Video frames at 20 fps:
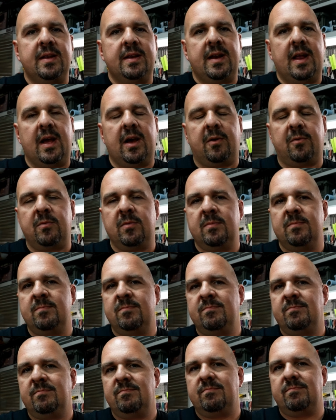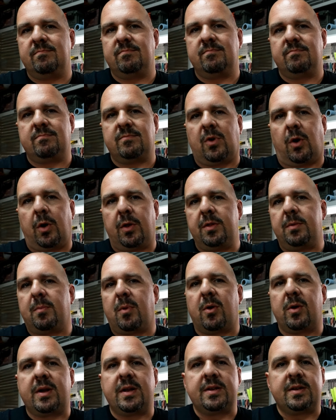Now, on the
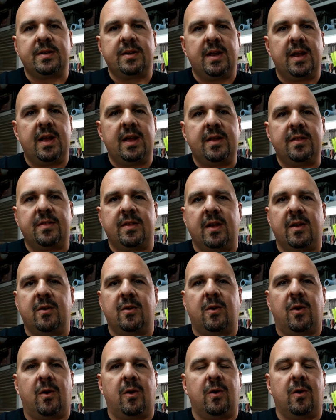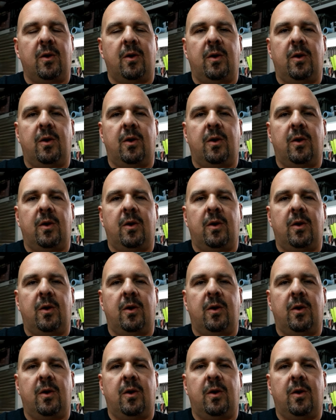market today, there are